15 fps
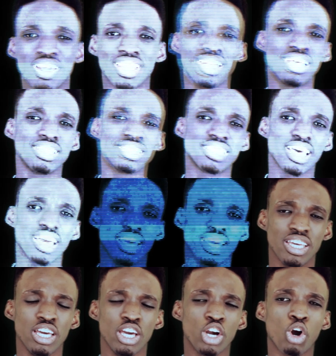So rather than
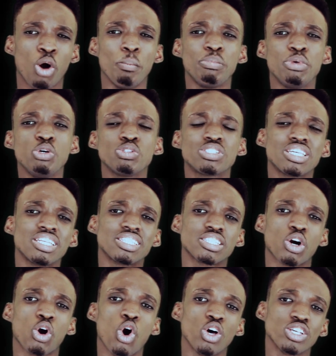say, computing
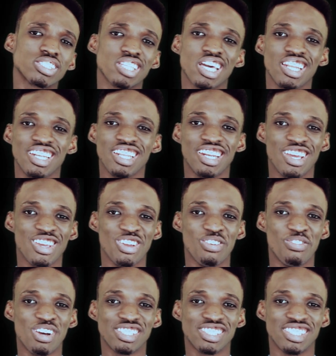is a course studied in a
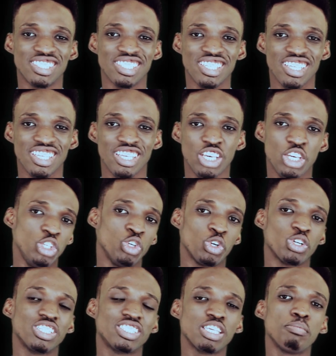university,
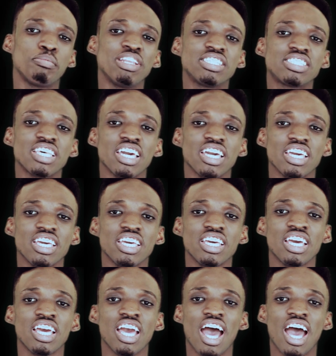you could simply say